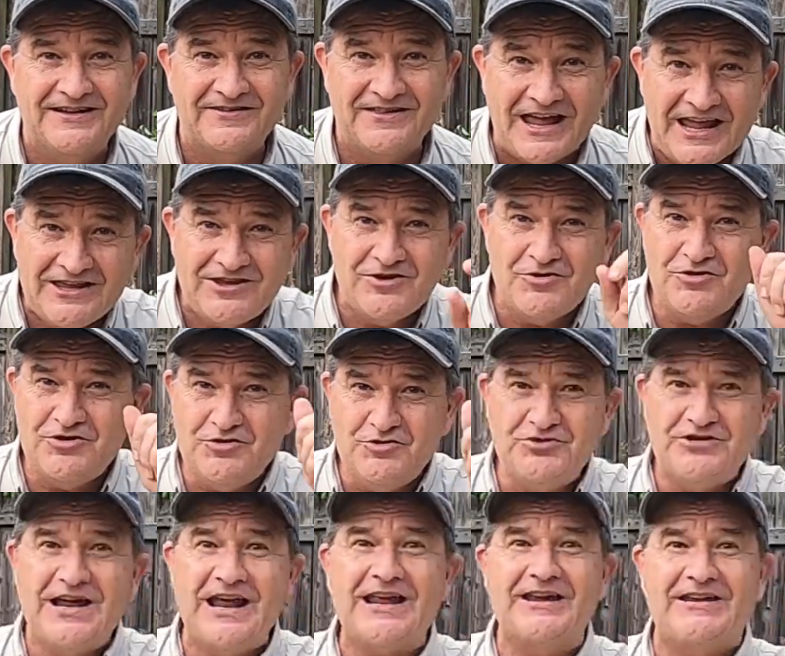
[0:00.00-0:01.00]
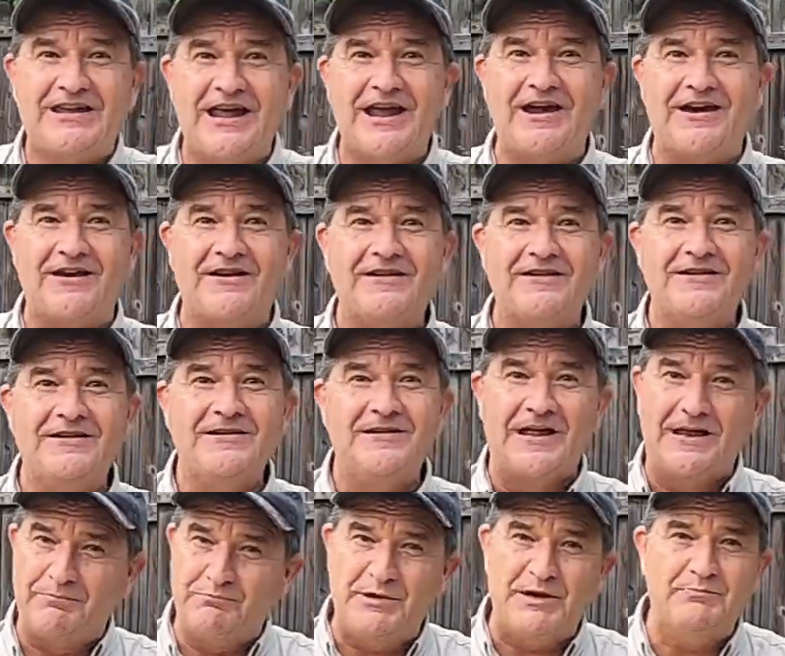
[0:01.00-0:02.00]
Thank you, you take care,
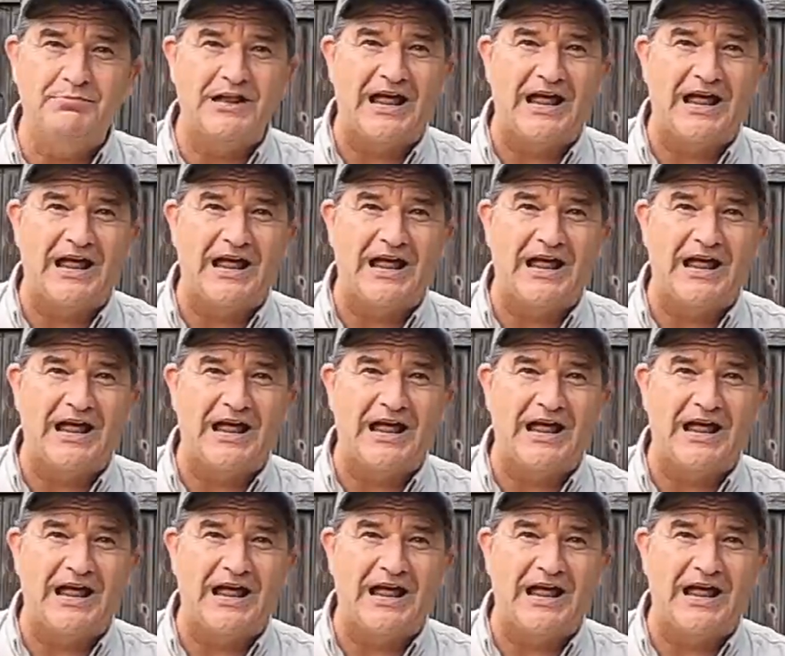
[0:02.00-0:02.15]
and be